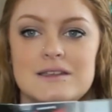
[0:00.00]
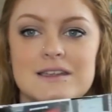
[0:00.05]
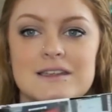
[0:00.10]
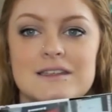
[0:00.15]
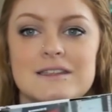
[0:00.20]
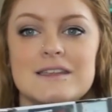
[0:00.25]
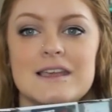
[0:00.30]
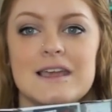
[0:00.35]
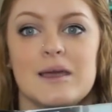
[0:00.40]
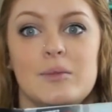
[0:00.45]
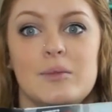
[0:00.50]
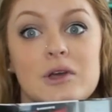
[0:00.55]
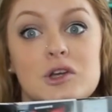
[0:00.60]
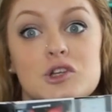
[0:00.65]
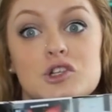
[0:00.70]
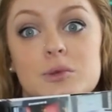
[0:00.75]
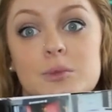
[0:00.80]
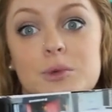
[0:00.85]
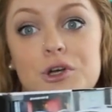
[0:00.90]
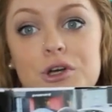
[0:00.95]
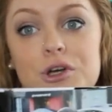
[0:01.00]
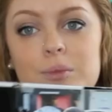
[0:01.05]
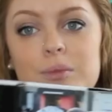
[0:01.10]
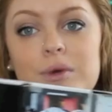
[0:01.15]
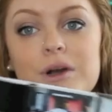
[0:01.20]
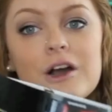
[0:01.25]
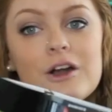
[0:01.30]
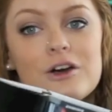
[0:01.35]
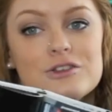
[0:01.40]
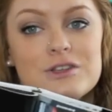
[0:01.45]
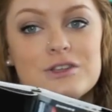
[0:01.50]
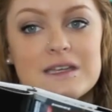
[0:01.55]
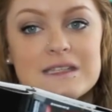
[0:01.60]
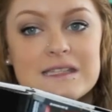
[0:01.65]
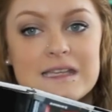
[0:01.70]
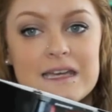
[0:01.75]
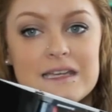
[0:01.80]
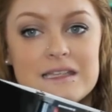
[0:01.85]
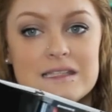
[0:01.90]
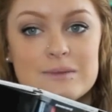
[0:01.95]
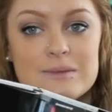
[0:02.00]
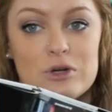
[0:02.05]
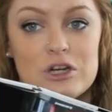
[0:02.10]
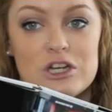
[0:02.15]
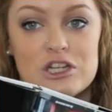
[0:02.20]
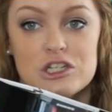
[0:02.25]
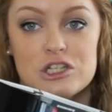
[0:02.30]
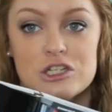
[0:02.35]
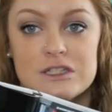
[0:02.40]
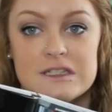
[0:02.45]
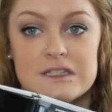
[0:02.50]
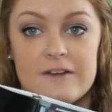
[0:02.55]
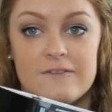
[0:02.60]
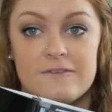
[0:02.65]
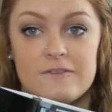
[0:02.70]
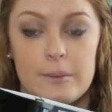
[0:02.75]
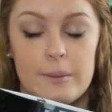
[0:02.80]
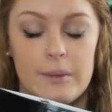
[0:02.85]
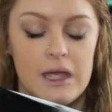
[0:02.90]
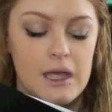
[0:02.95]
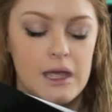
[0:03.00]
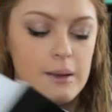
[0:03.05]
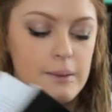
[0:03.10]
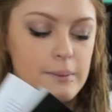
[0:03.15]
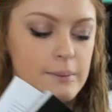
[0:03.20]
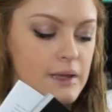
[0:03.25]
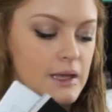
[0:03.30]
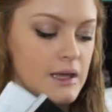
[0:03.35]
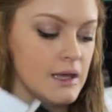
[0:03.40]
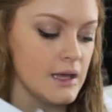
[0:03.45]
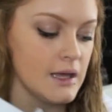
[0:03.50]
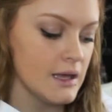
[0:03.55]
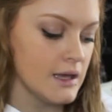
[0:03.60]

it's like a picture book, but it also has like inspirational stuff from him